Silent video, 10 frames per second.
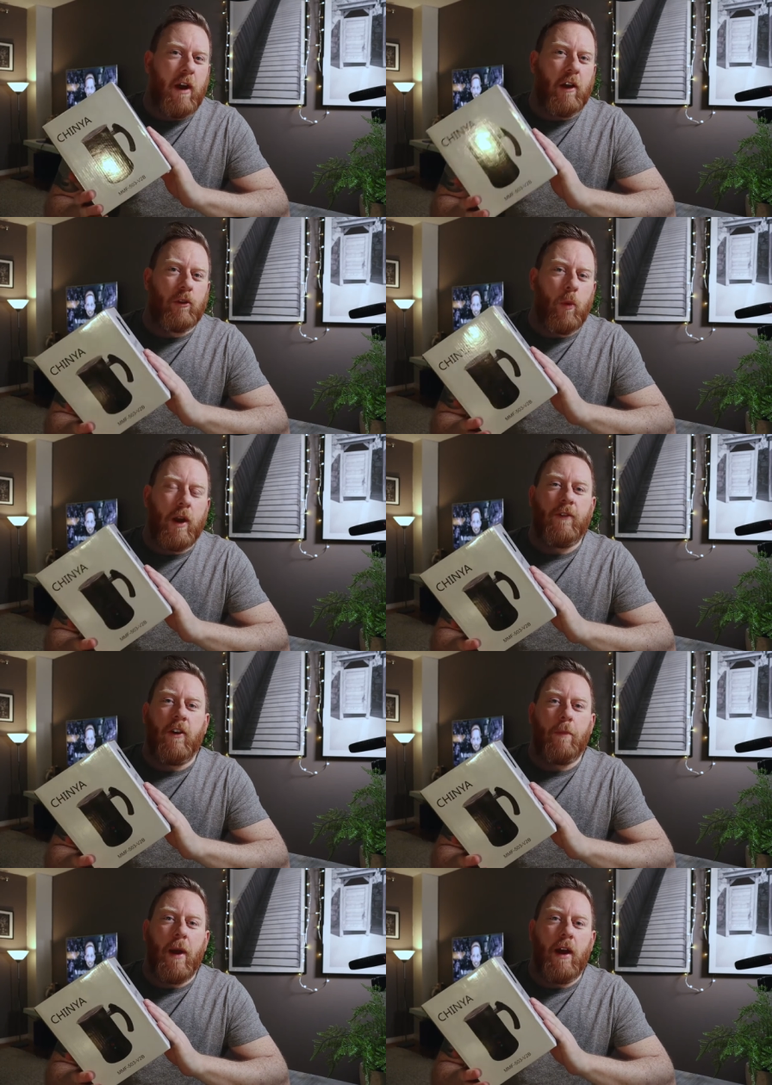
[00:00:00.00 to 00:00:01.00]
around
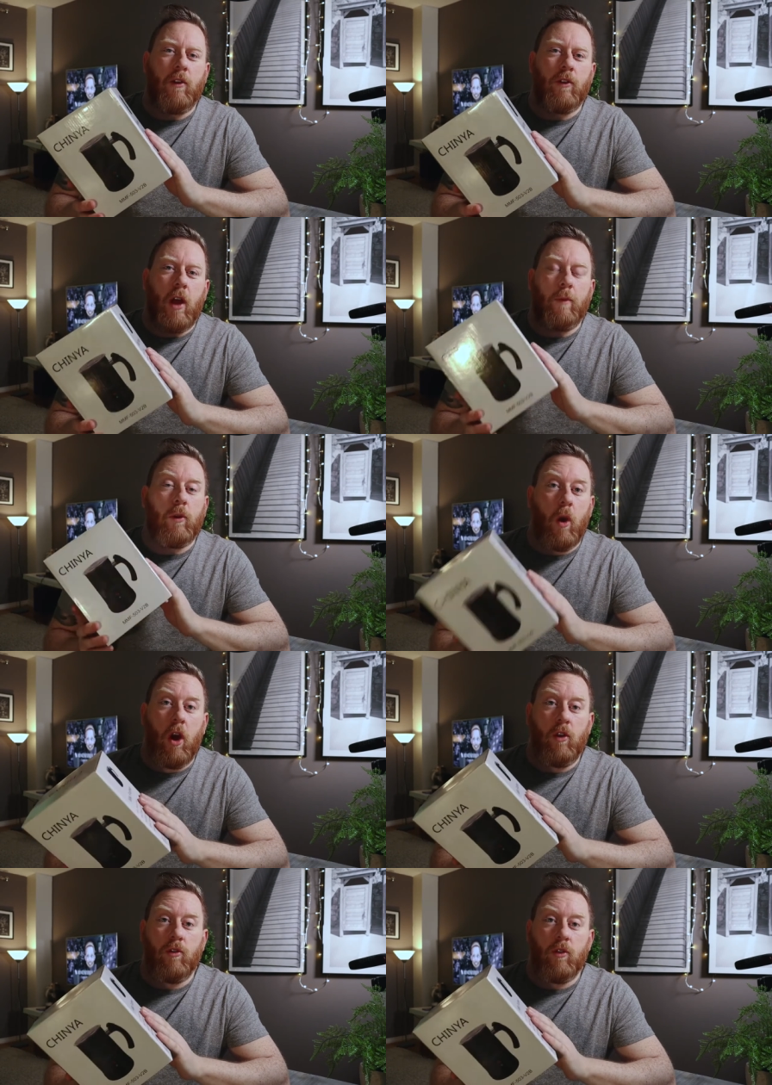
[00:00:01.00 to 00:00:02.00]
£25 up to
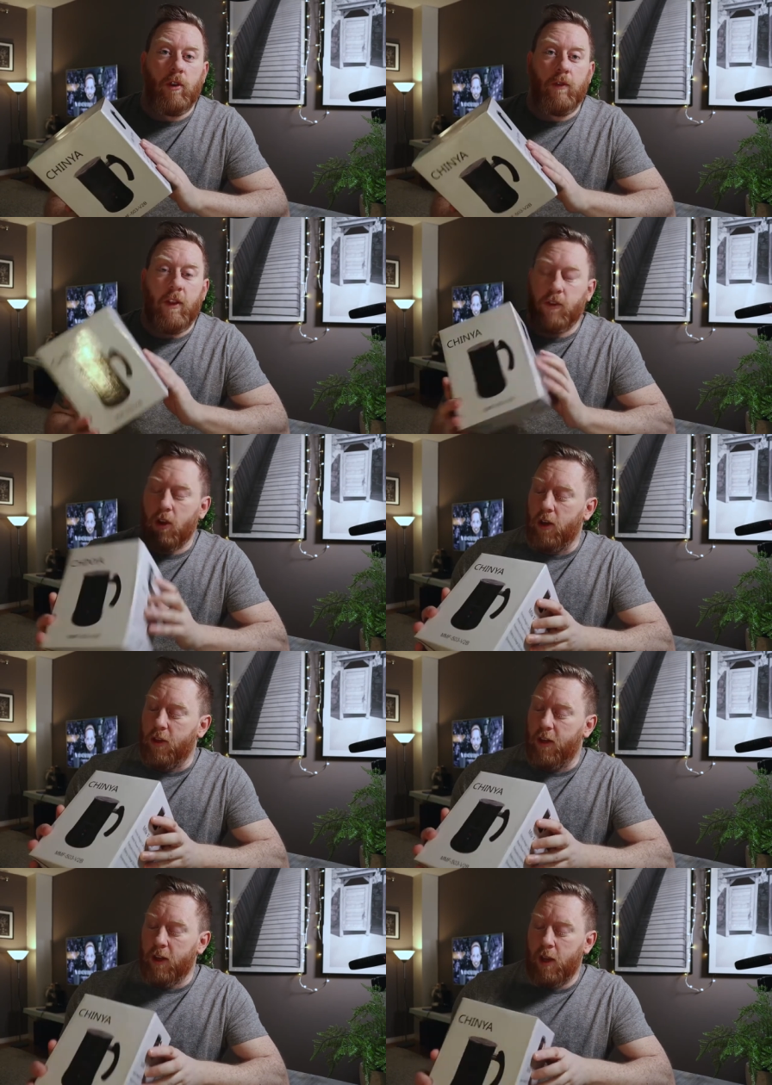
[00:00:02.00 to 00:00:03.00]
100 for this kind of
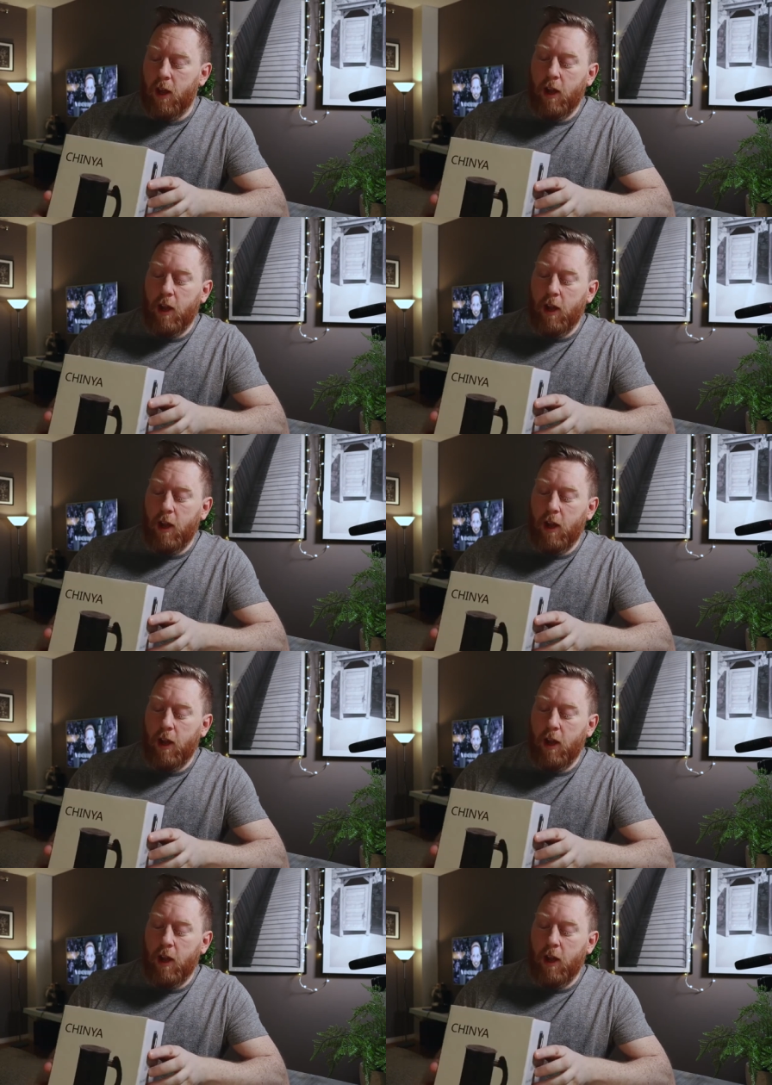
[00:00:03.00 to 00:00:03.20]
thing.